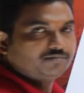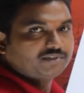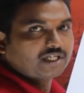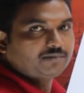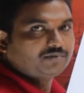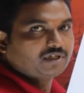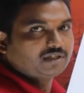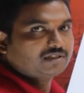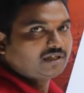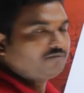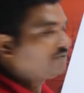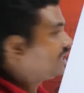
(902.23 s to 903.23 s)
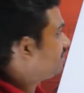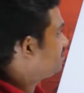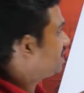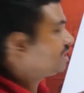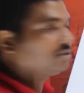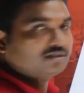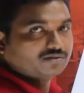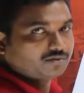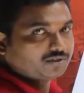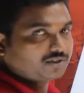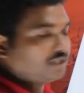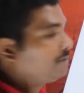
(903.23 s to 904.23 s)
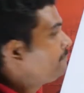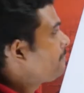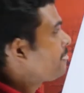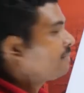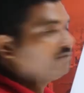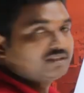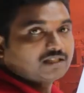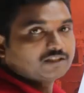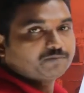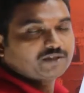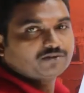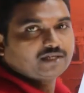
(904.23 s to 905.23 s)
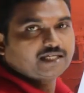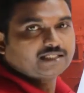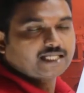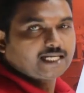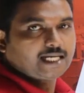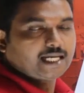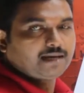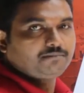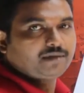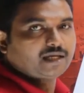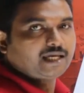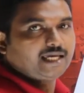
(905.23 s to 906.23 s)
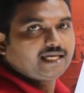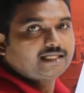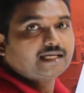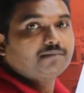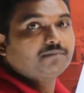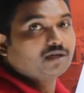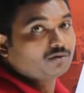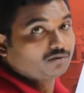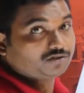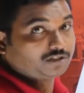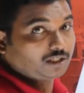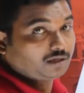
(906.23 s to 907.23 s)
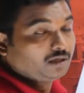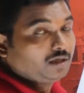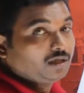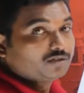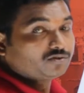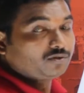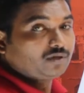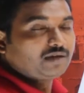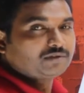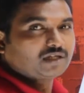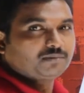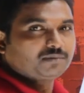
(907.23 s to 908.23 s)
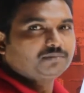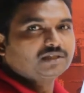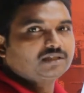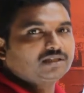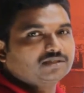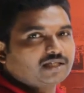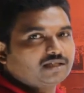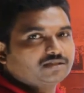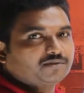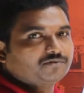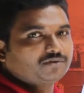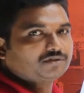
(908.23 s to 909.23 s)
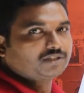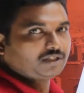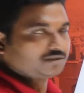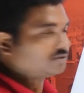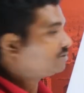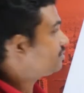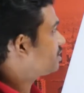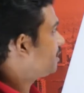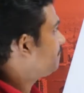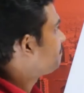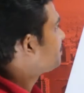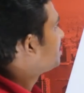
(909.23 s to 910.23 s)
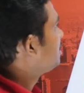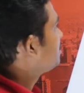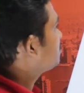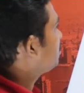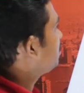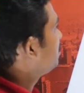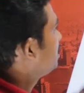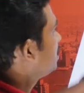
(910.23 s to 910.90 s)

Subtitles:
chapter itself, we have done this question with respect to a 10 ampere, 8 ampere question. So you have to remember these kinds of questions. Okay. So